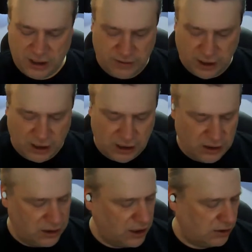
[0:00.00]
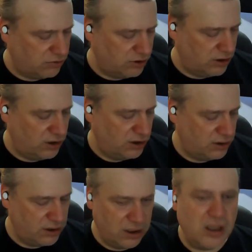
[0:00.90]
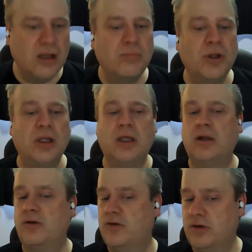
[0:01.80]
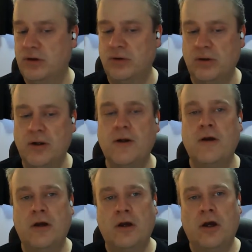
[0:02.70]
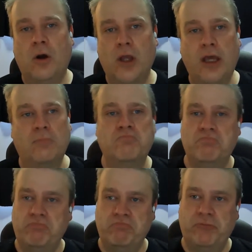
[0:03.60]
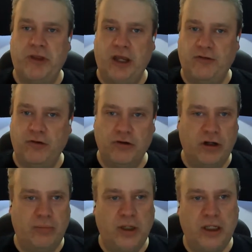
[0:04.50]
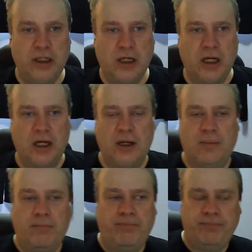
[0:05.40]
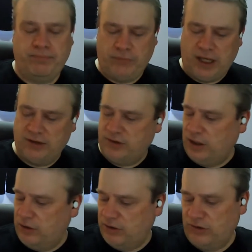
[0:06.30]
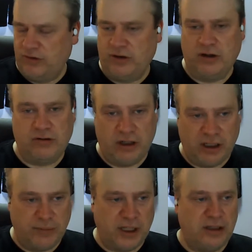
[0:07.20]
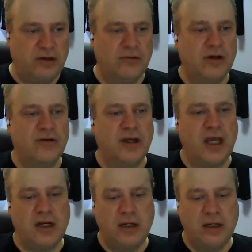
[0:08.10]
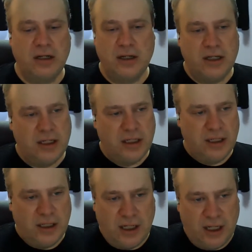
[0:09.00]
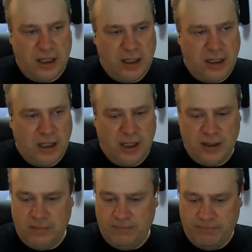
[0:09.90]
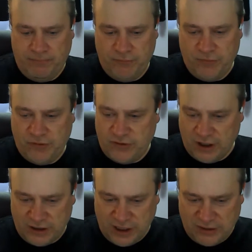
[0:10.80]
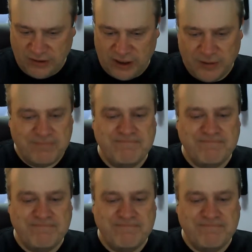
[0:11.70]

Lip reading: I think, actually being in. So, okay. Thanks for joining me. Ask any questions in there. I'll try to get back to you as quick as I can. And talk to you guys later.